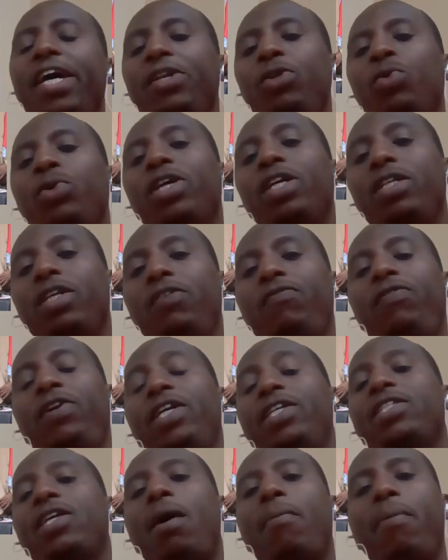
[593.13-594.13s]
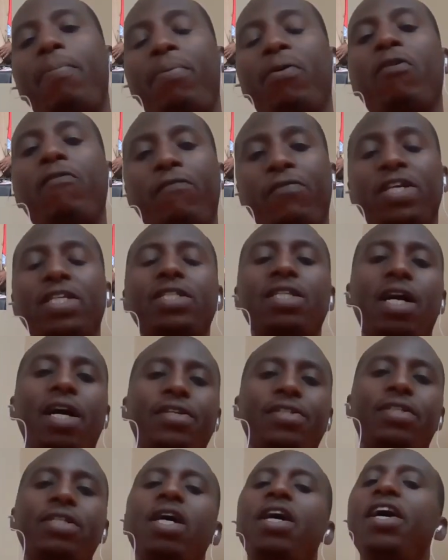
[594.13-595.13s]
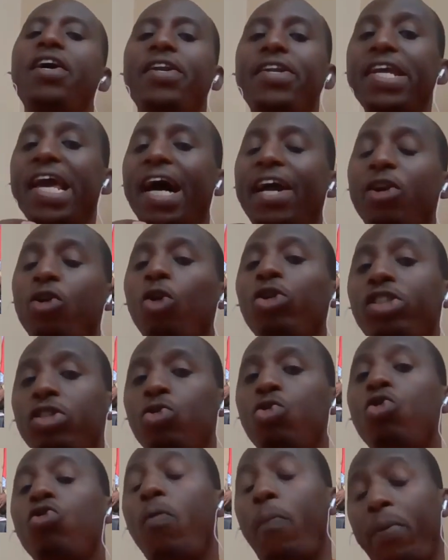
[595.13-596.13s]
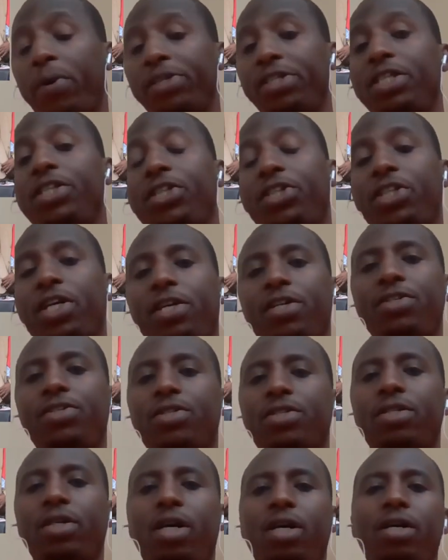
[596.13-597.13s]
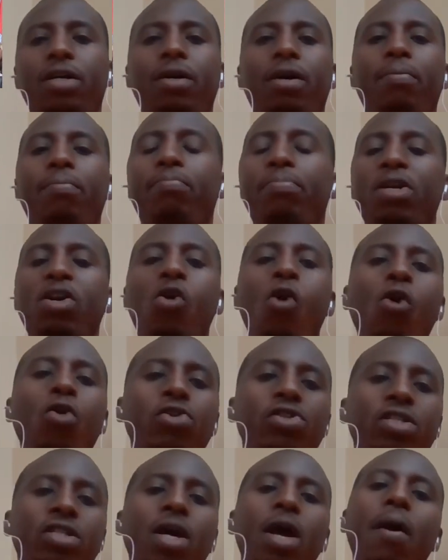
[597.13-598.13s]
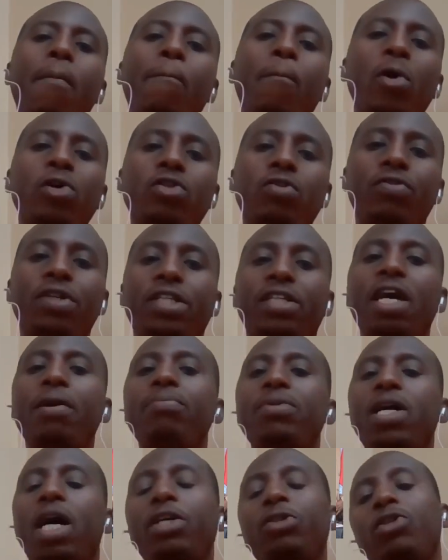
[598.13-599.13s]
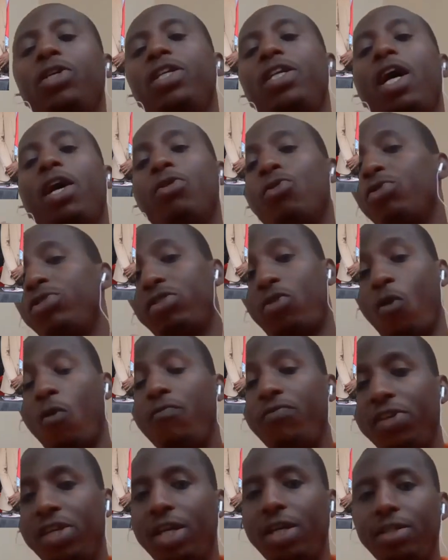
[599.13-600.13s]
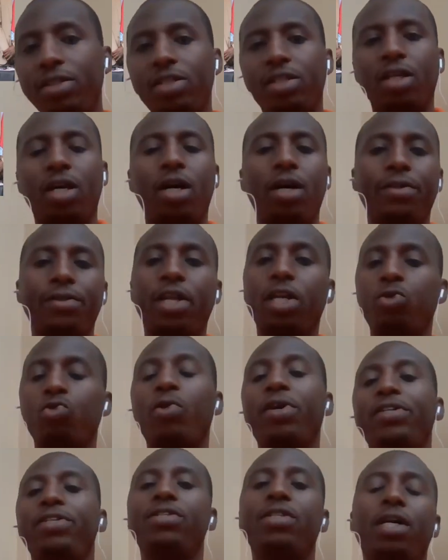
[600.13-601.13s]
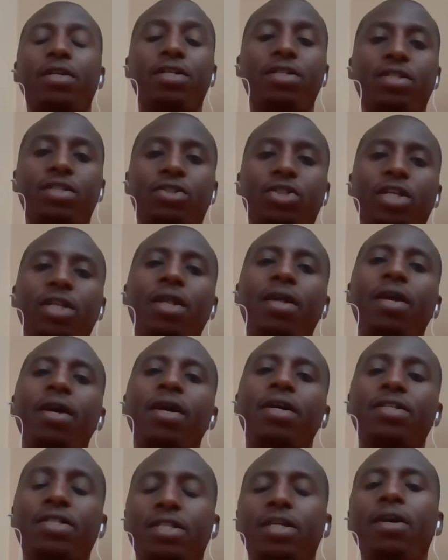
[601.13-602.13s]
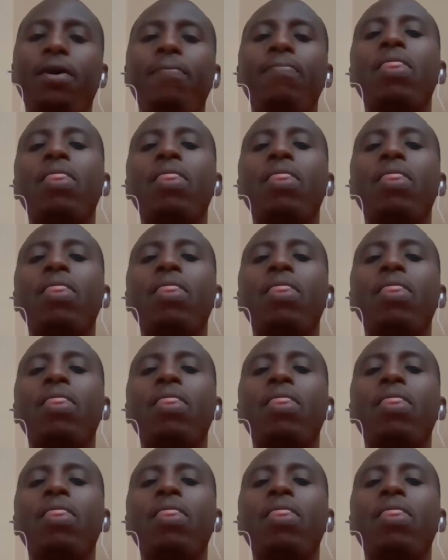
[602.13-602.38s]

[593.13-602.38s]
educated, for example, professors they are not good politicians because most of the times actually they are not confident. That's what the studies say.